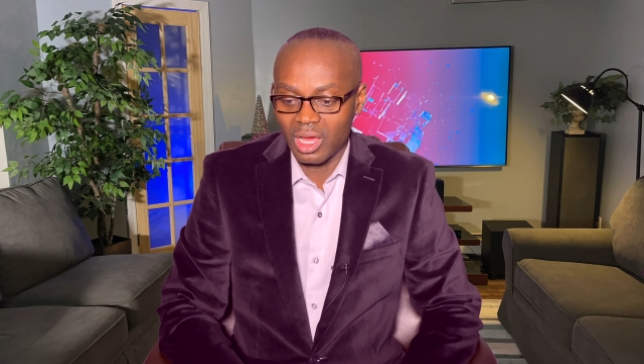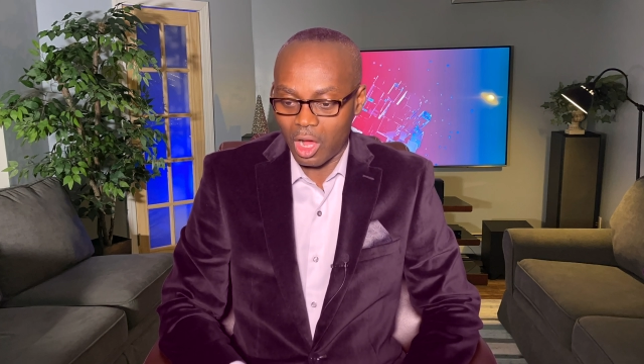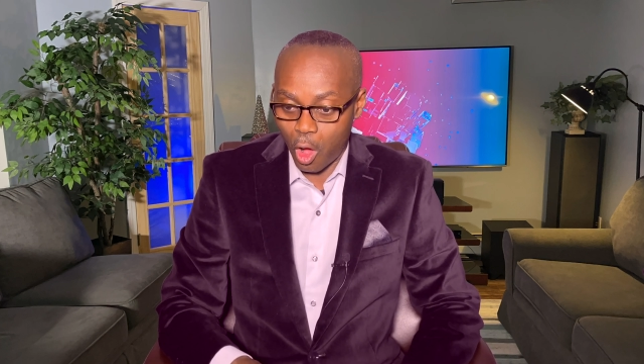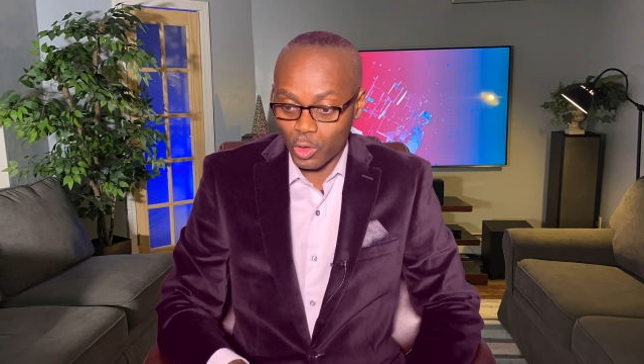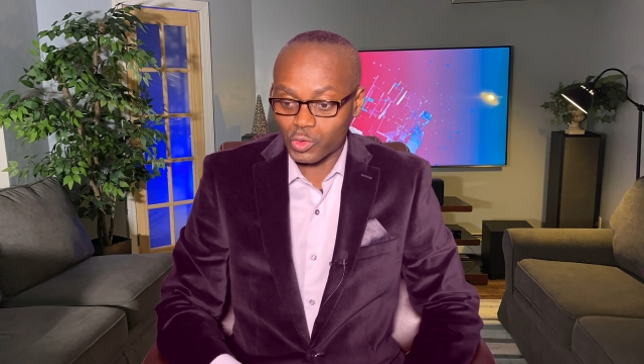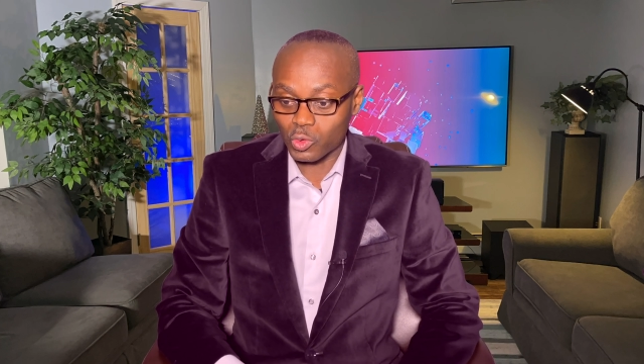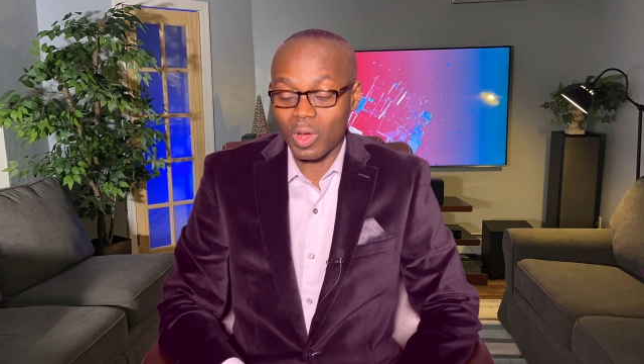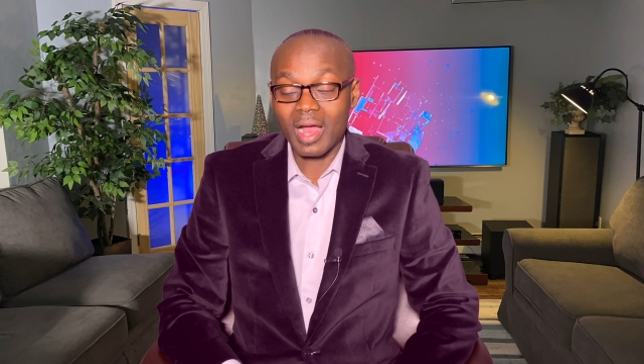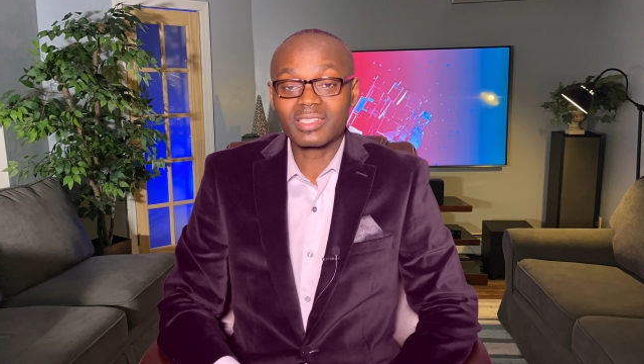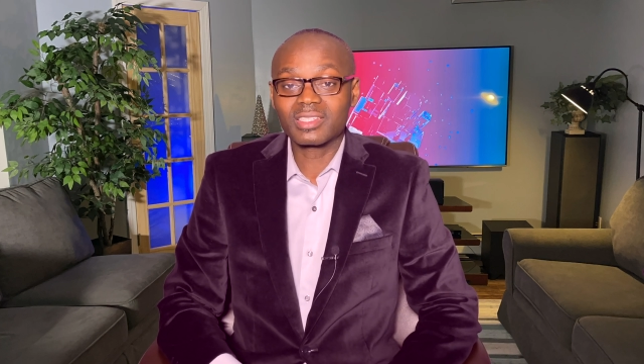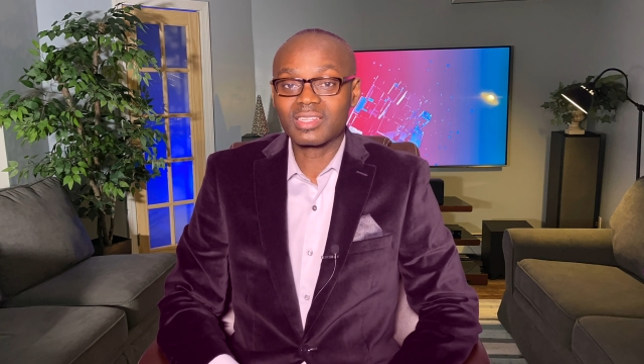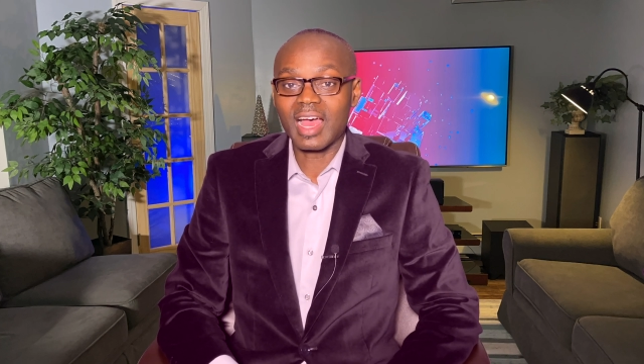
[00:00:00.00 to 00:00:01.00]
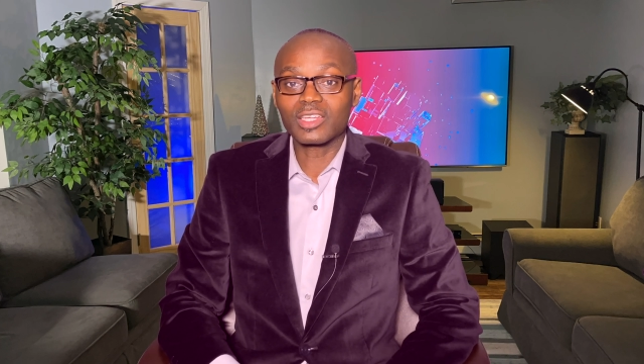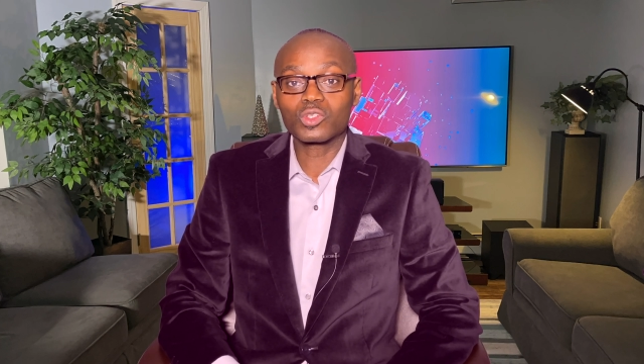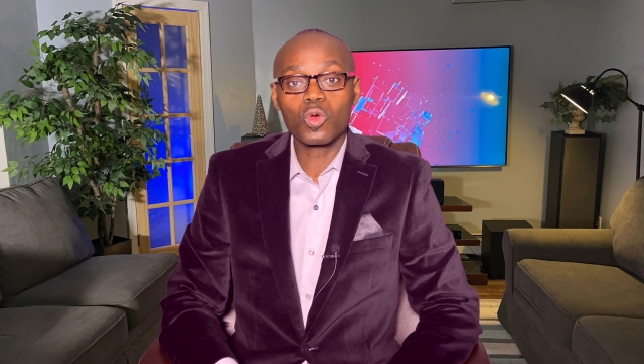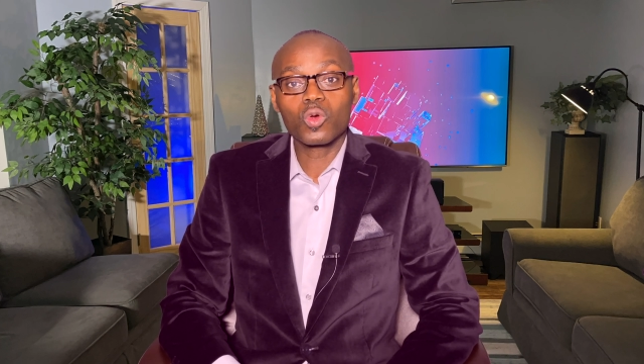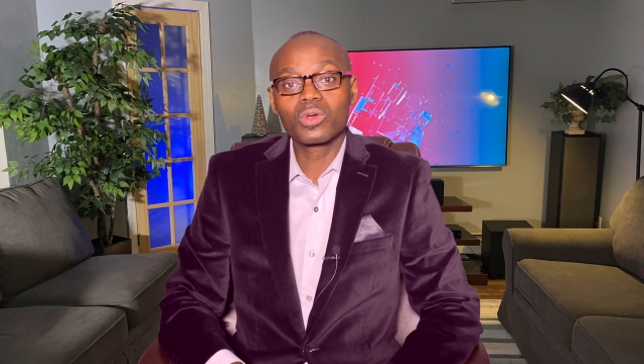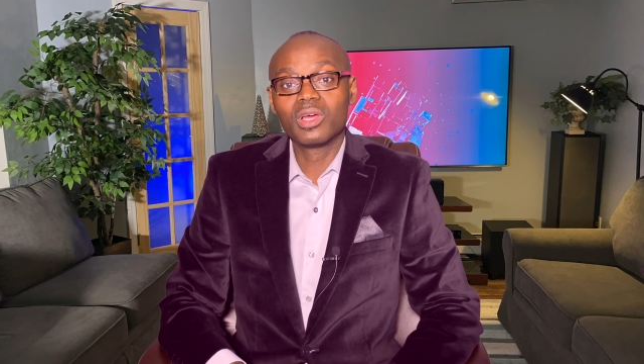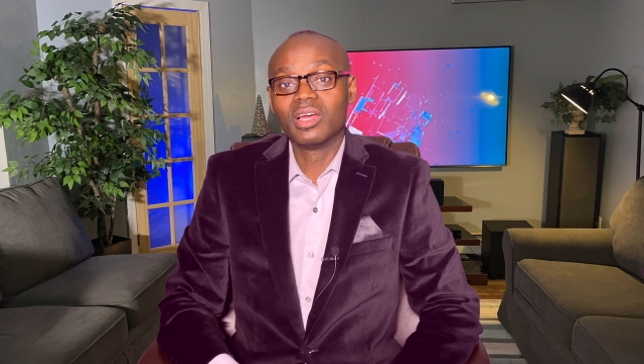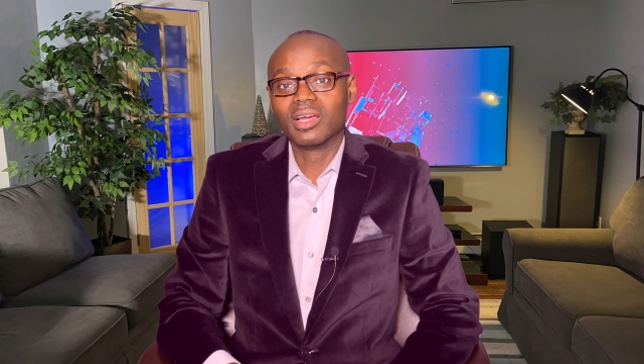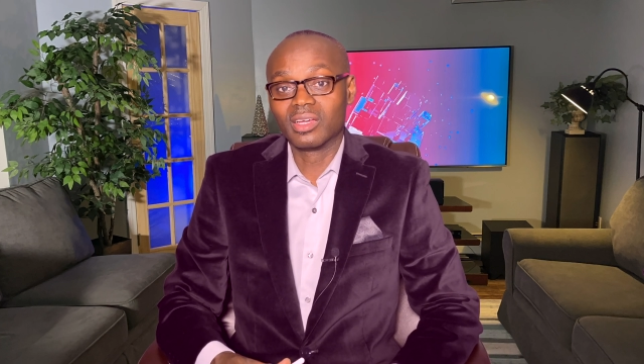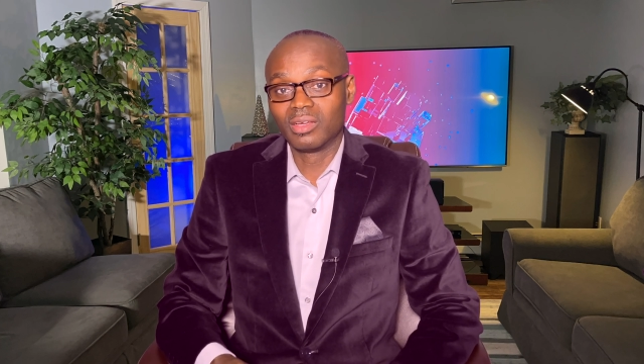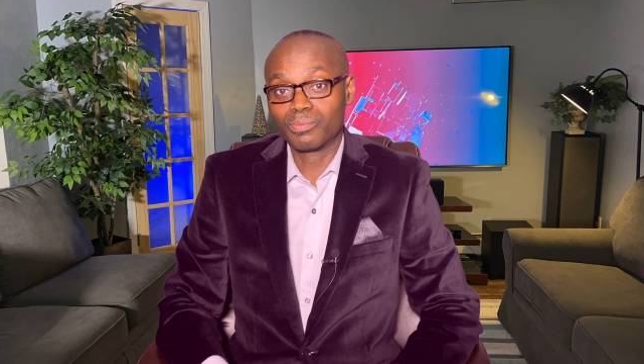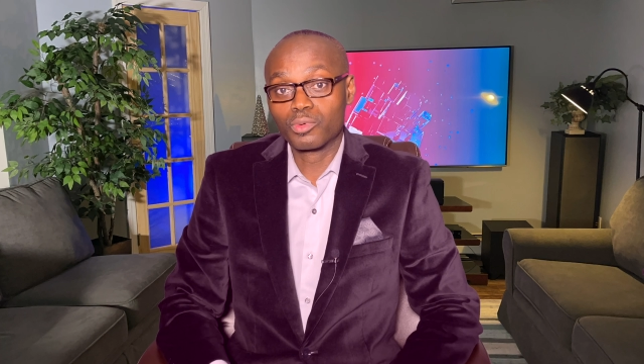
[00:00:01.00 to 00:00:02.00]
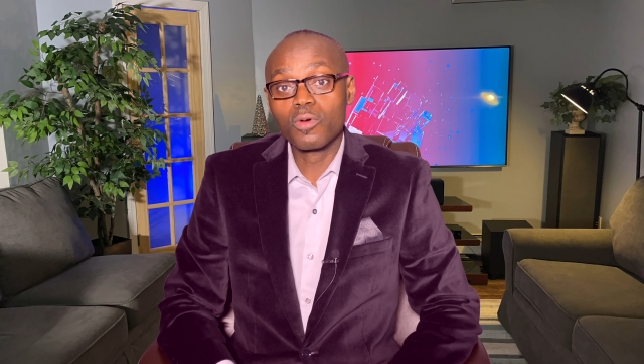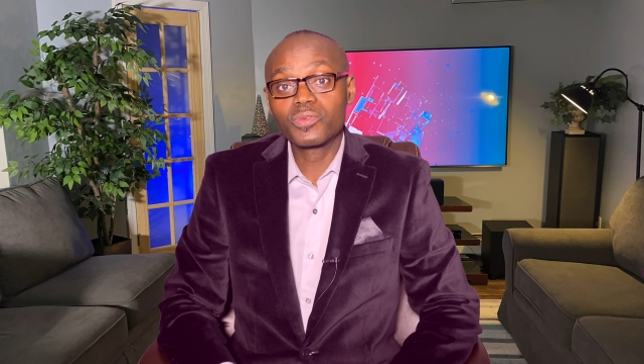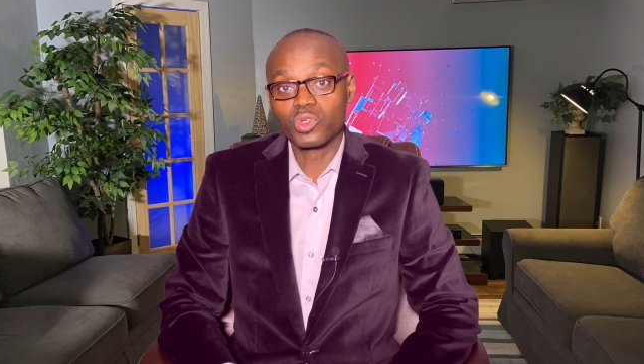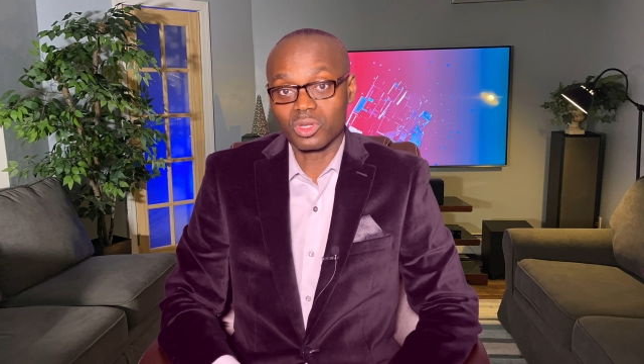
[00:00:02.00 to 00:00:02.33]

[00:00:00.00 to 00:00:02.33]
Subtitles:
Also, exercise improves